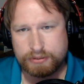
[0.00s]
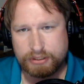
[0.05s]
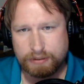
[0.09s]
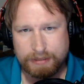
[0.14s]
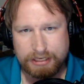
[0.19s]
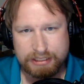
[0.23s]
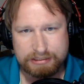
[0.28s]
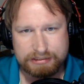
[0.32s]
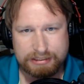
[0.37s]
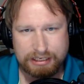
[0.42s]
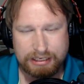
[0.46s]
I
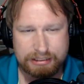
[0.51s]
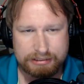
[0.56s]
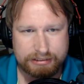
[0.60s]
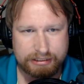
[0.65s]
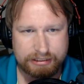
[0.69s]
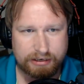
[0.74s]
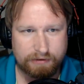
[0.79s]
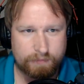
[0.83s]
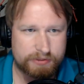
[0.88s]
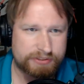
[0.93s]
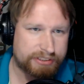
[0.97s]
mean, it's kind of like the
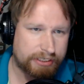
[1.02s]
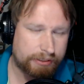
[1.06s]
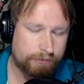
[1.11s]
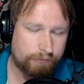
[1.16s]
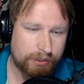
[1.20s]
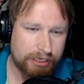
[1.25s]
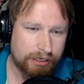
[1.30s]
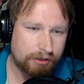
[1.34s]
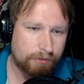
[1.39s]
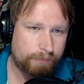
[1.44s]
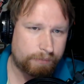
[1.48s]
government saying,
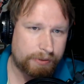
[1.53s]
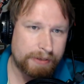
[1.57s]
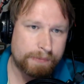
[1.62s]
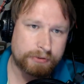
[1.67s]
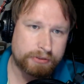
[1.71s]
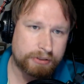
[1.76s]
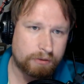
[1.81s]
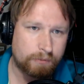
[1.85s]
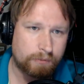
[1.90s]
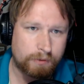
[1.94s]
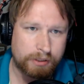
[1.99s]
well, people
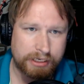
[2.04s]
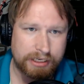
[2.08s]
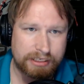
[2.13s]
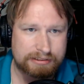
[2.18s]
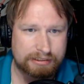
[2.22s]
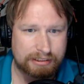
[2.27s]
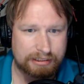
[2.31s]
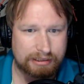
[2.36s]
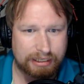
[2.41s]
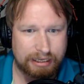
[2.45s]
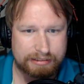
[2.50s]
don't want us
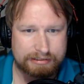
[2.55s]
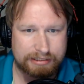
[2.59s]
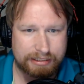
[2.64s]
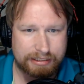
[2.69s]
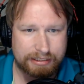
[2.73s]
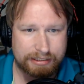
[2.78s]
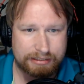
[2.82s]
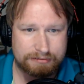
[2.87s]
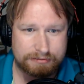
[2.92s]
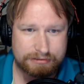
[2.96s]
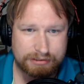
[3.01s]
collecting
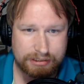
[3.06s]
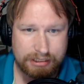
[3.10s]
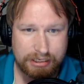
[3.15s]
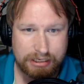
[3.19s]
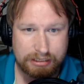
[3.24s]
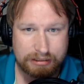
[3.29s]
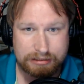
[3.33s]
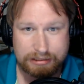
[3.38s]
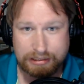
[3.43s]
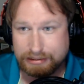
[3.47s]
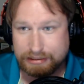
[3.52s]
it,
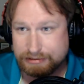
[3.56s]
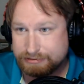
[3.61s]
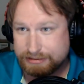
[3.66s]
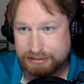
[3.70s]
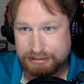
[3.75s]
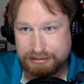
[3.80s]
so let's just